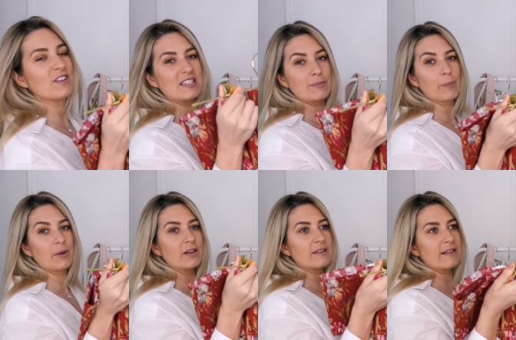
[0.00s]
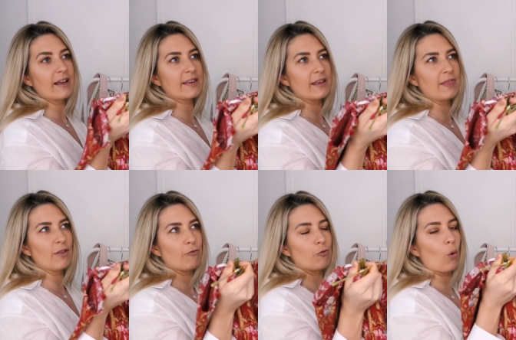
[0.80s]
for Zimmerman, it's like
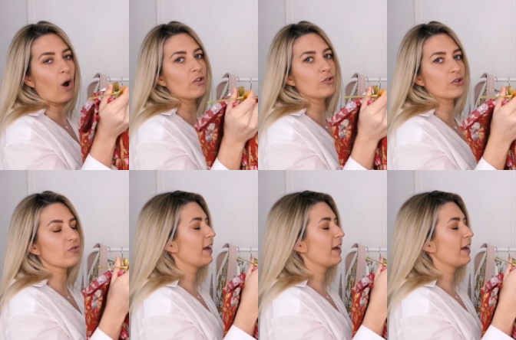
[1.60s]
in the 400